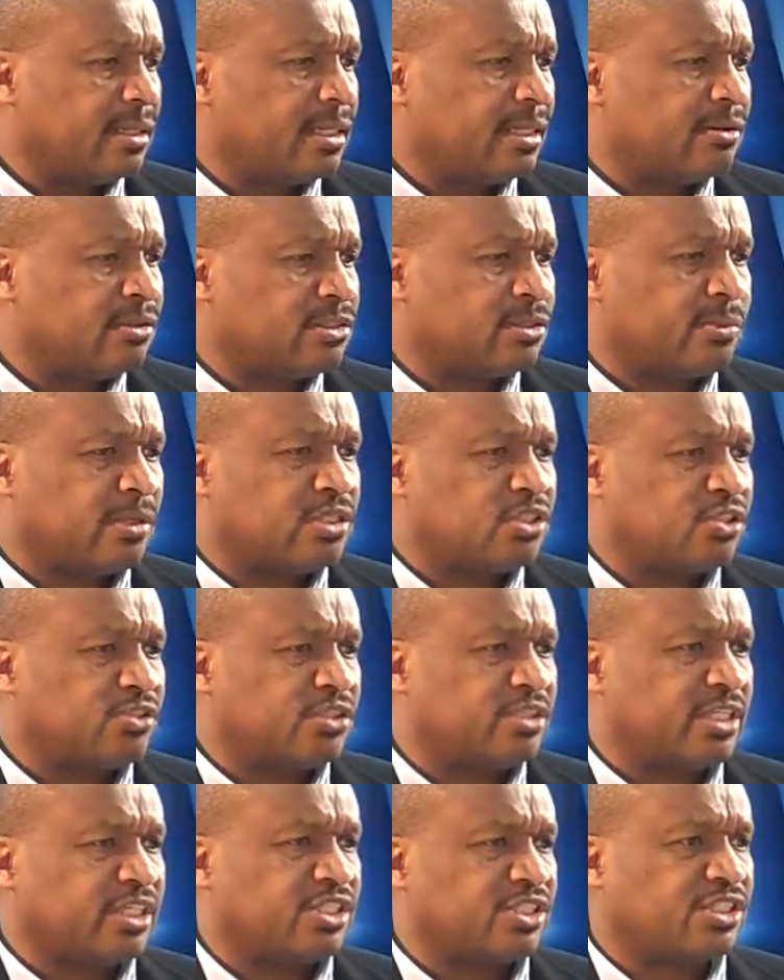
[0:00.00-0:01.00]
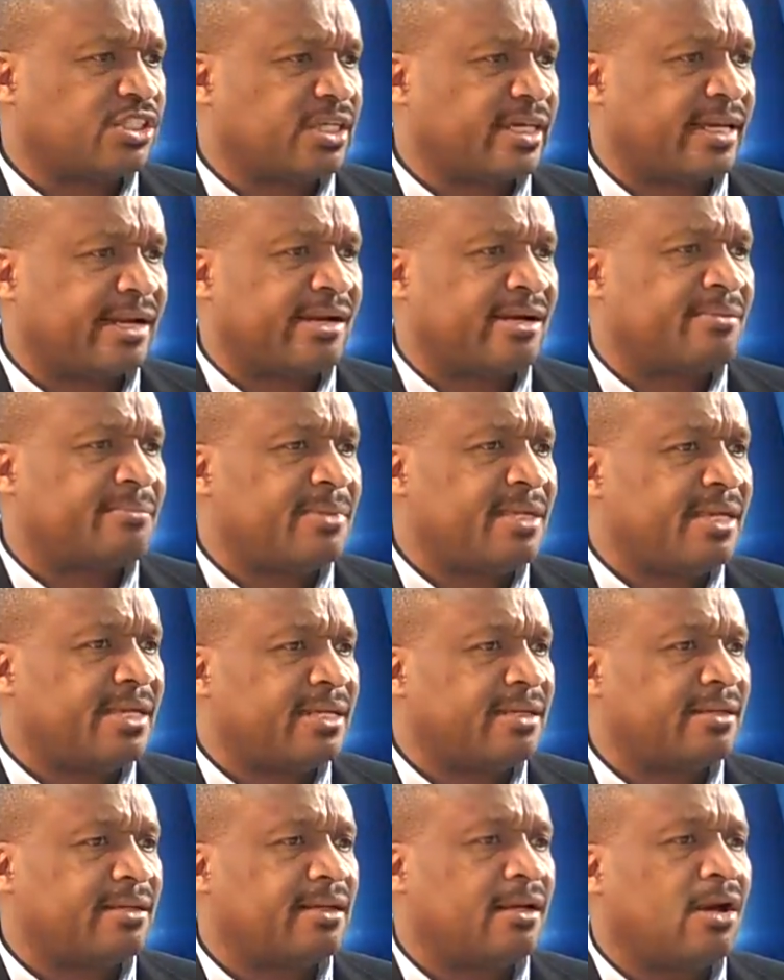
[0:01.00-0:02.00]
there was one jurisdiction in the
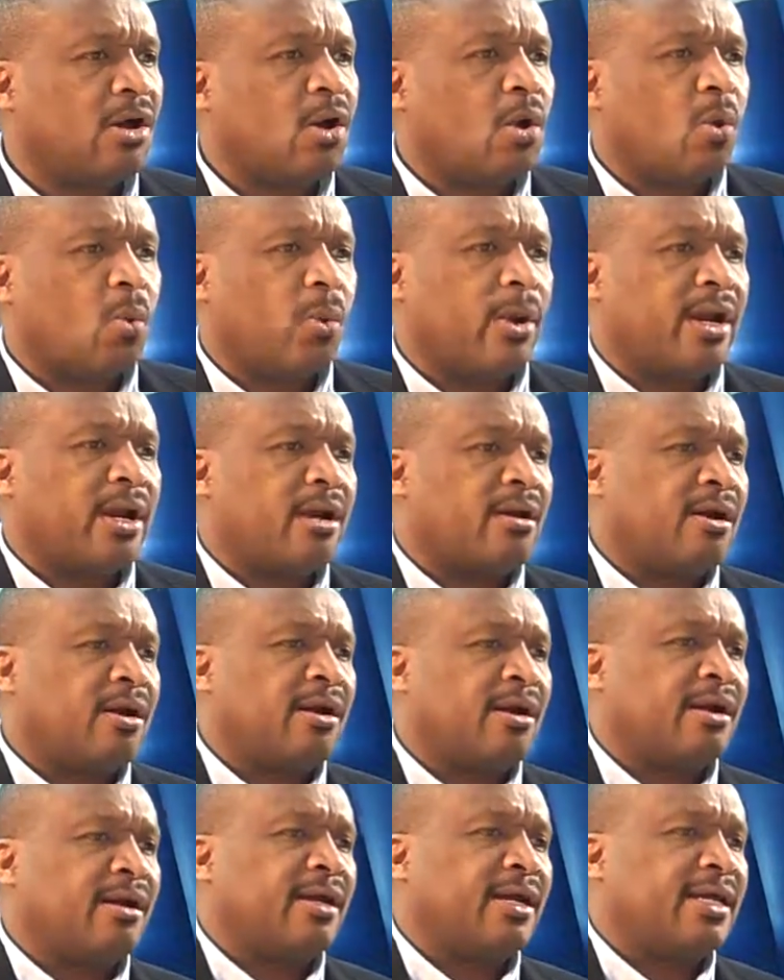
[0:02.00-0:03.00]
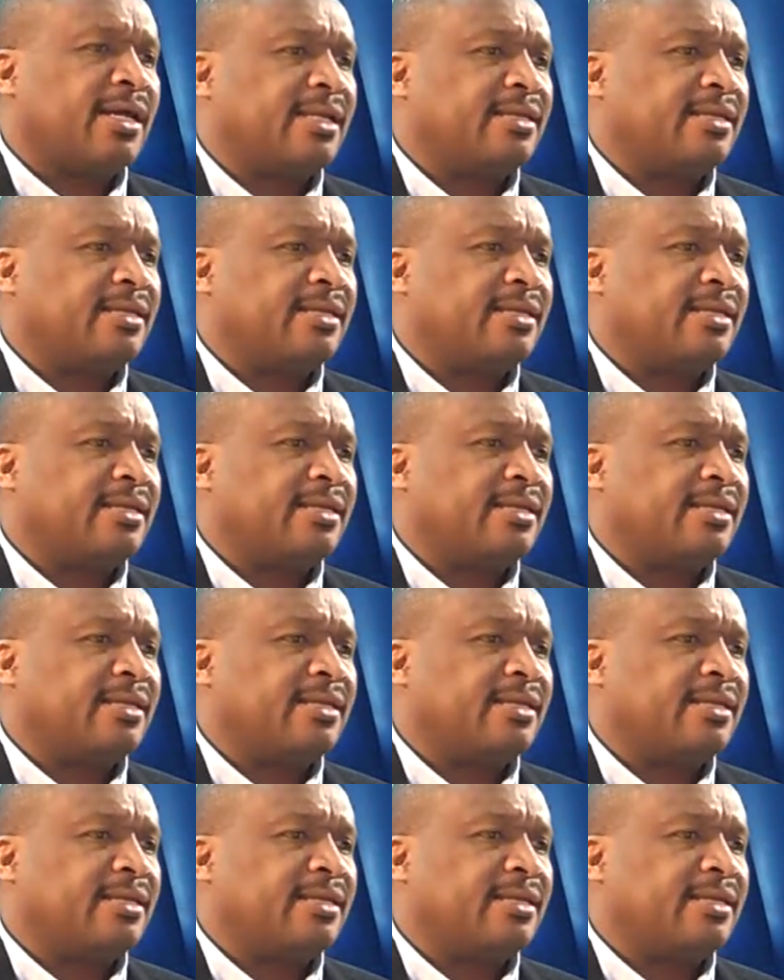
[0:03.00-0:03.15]
Caribbean where